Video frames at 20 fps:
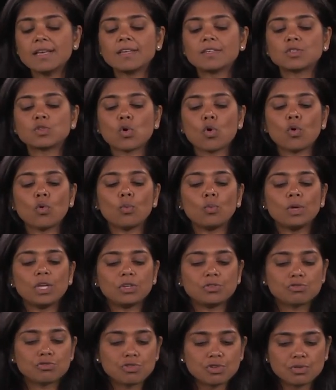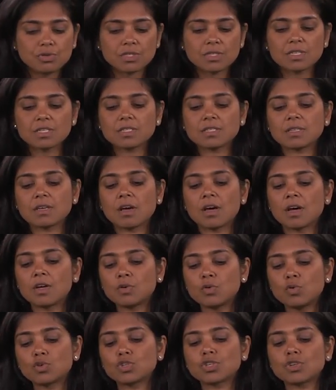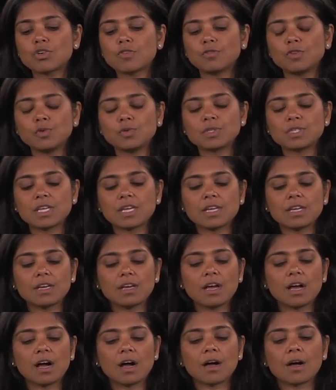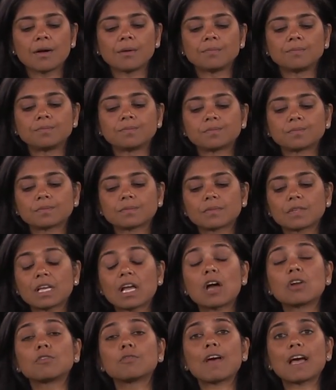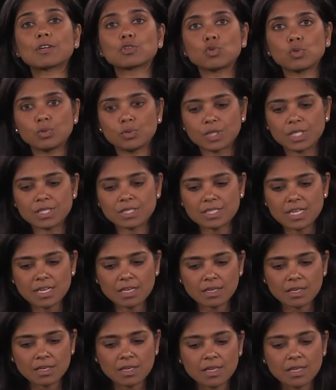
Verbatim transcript: So we introduced this uh, notion of using um, counterfactual reasoning.